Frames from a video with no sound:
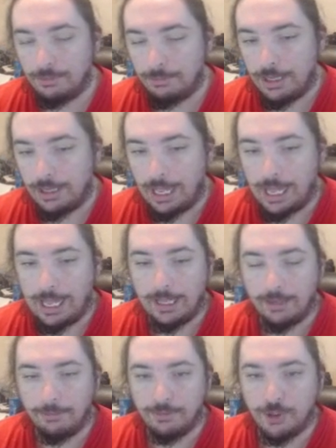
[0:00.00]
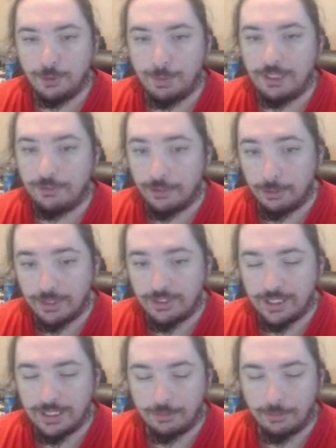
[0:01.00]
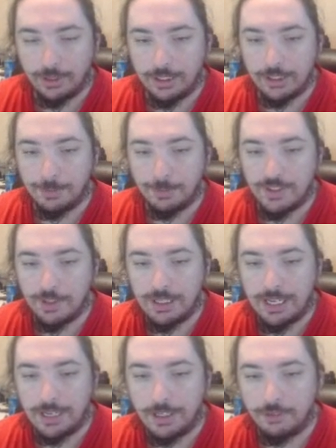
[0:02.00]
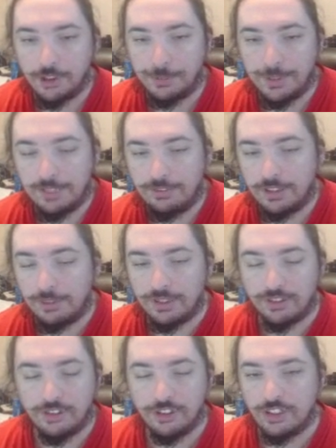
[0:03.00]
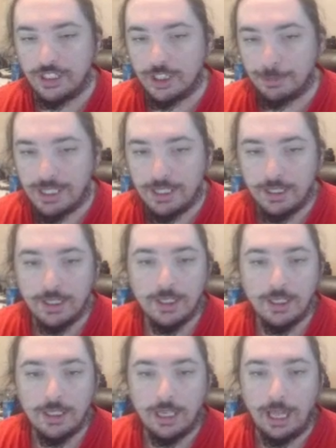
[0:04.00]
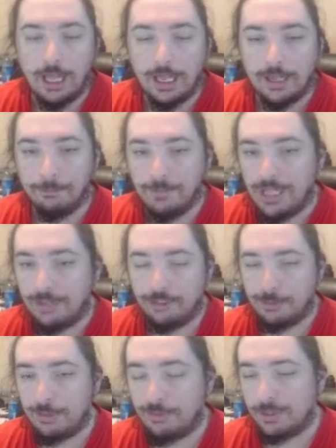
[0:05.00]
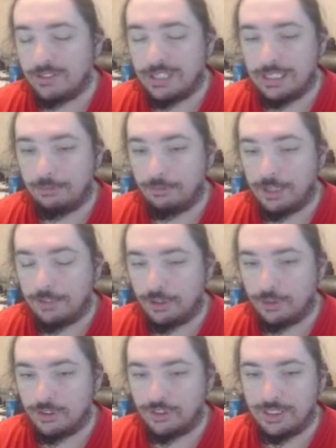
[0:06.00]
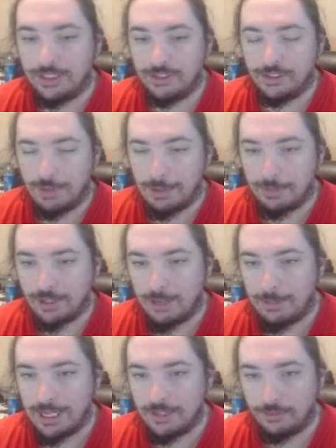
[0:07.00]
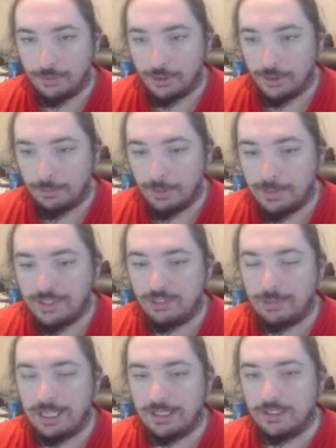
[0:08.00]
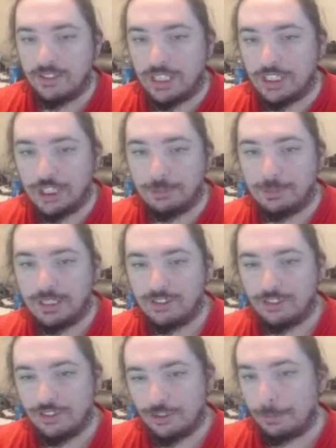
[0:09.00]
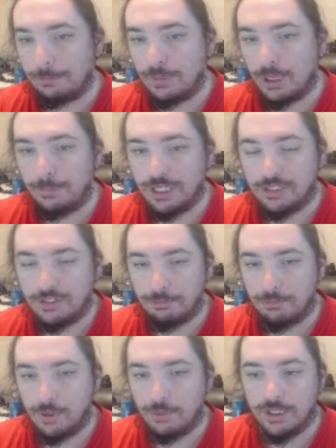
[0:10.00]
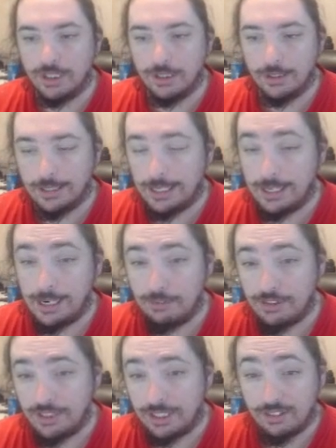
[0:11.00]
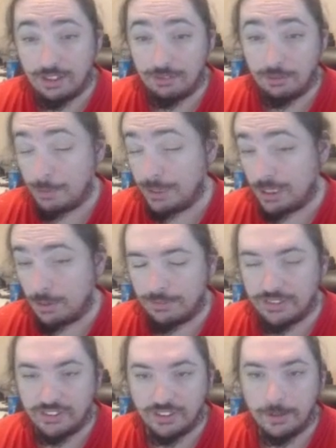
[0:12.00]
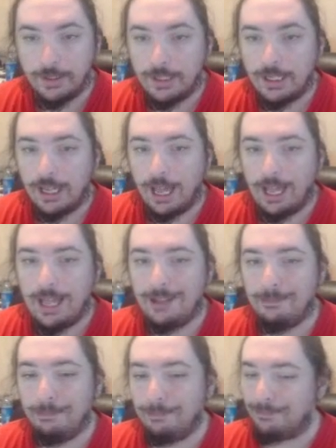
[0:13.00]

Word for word: uh, Speed for Miltank at 180 Speed Timid, 84 Speed up, and the rest is just an HP. Um, yeah, Speed for Miltank. We're here for dual screens. We have Baton Pass for Momentum, and then Psyshock because it's our you know best move to hit everything except for Morpeko, obviously. Um,